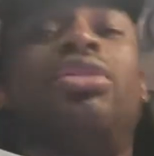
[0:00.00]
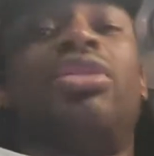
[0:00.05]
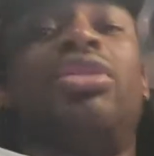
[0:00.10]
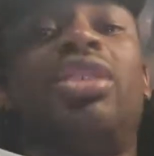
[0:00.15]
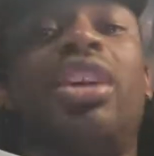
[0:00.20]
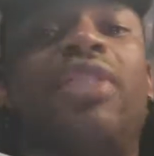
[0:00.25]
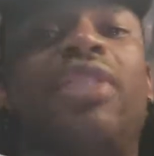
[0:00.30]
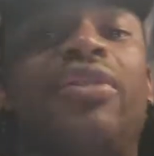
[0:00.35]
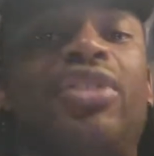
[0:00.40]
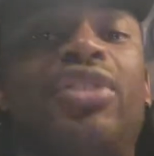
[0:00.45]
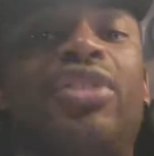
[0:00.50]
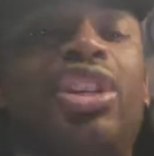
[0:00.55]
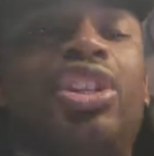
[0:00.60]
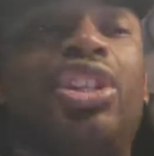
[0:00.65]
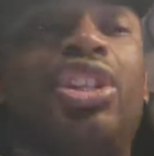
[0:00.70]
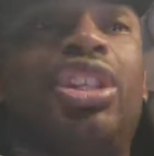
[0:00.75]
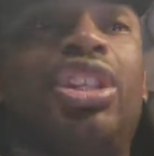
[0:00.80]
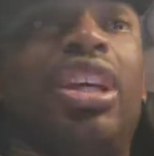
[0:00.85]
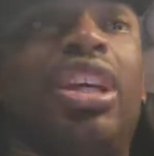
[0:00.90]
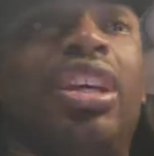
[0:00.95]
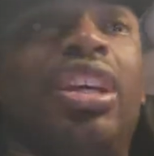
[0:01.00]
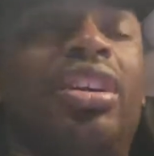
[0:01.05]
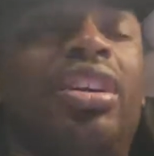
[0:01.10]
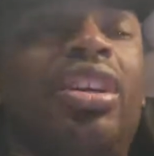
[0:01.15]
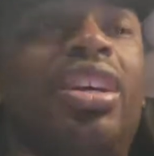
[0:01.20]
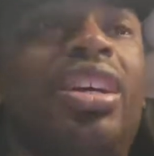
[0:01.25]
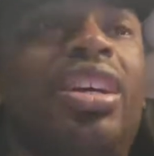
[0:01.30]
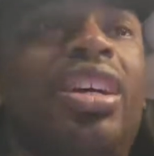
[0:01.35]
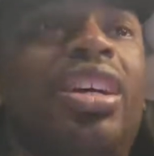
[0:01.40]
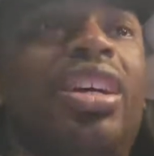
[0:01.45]
this conversation there,
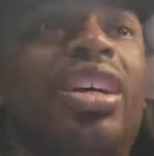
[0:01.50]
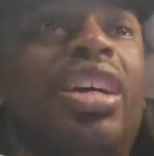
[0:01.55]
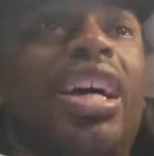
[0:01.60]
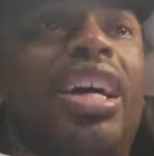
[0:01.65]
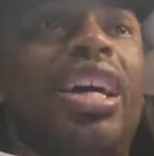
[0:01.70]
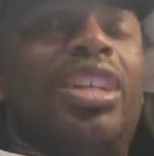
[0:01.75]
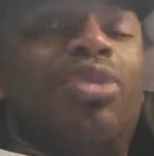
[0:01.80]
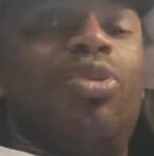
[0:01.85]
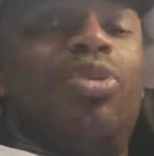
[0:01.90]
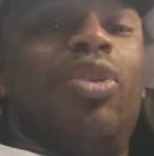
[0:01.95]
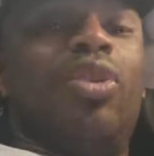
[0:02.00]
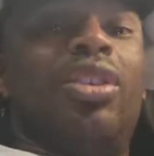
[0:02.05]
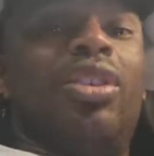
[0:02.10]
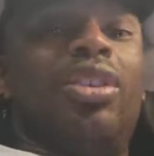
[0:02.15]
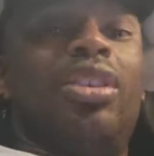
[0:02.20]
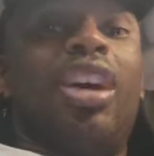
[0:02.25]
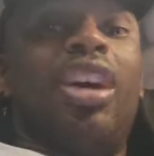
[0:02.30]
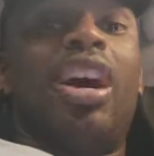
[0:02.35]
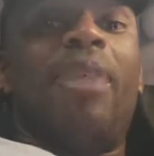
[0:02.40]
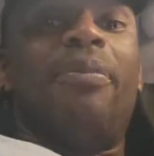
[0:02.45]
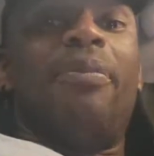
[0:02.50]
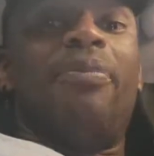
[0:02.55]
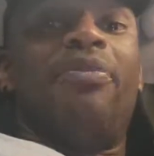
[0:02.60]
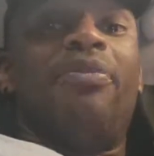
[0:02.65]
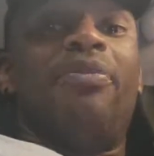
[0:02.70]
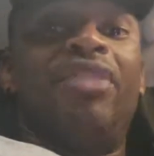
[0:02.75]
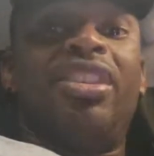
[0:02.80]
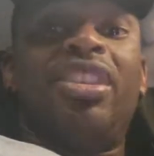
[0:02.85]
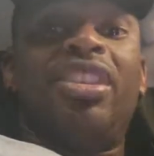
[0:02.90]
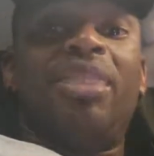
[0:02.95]
as well as
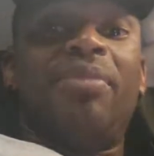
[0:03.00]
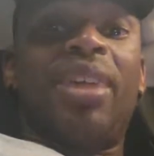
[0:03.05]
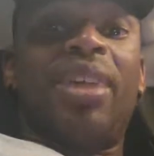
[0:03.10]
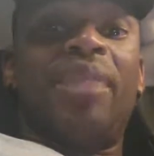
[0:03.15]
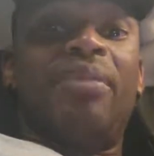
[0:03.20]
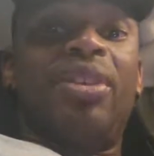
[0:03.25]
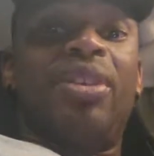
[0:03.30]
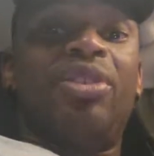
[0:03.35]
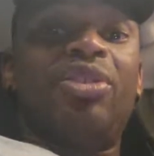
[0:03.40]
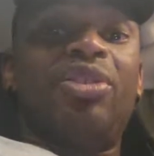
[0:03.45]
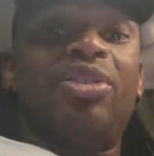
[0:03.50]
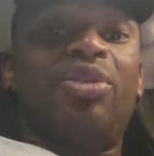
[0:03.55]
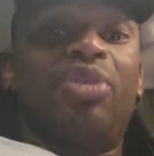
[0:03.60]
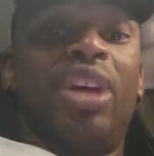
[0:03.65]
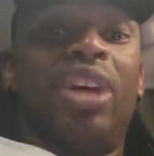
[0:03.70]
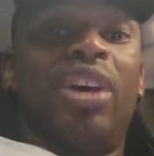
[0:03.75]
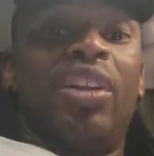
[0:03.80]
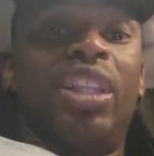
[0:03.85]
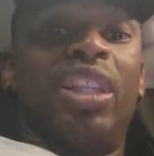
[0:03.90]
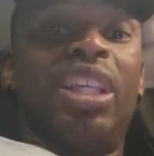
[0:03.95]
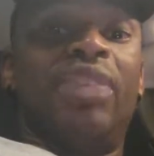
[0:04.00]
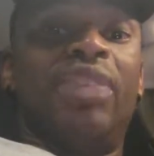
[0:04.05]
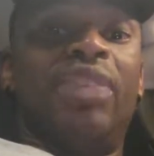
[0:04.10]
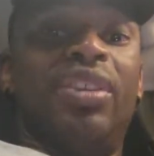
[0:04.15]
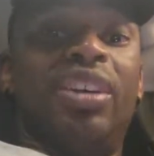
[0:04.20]
visit my merch store. I'll leave in the